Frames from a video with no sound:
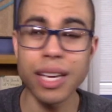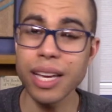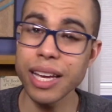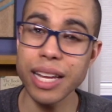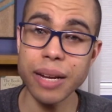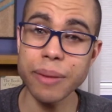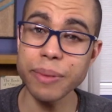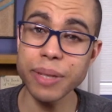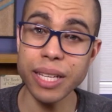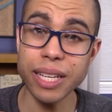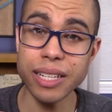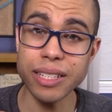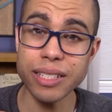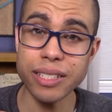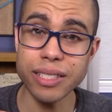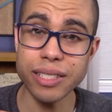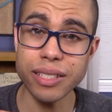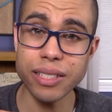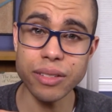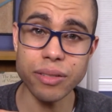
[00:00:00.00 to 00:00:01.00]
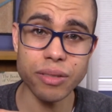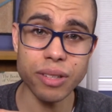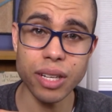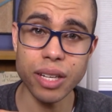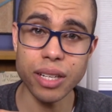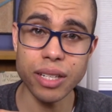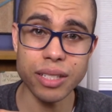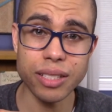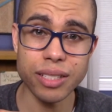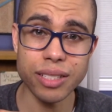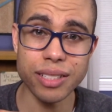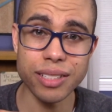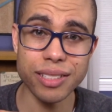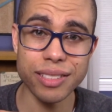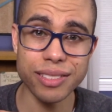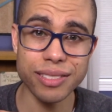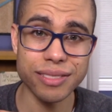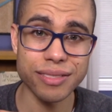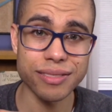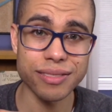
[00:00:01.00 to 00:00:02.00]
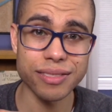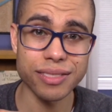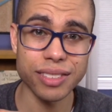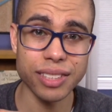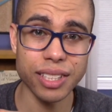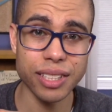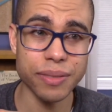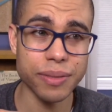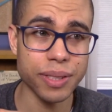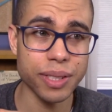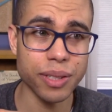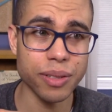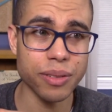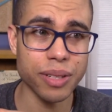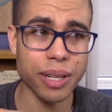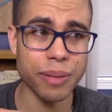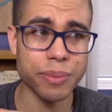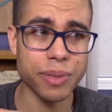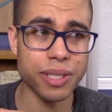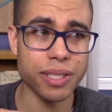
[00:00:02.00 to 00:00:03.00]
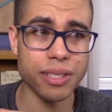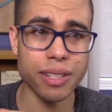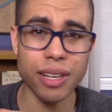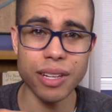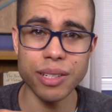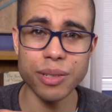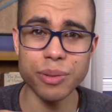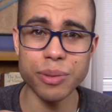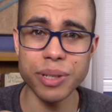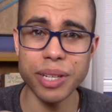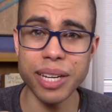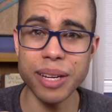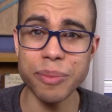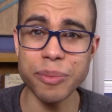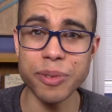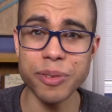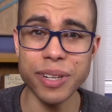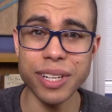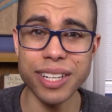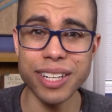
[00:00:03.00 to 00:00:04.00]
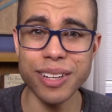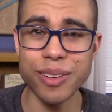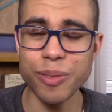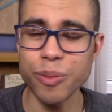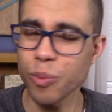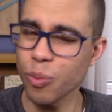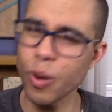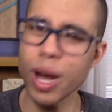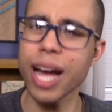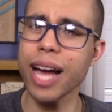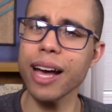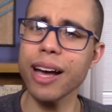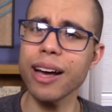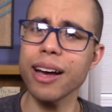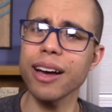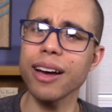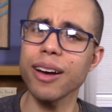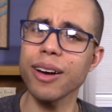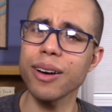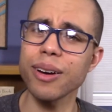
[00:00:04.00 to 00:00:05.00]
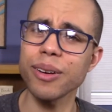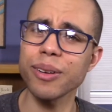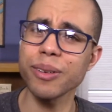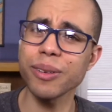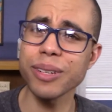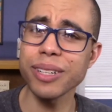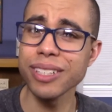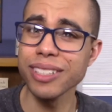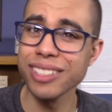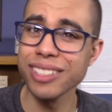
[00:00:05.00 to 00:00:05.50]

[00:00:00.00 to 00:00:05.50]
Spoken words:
And I'm glad to see you guys, even though I'm just talking to a camera right now. Wow!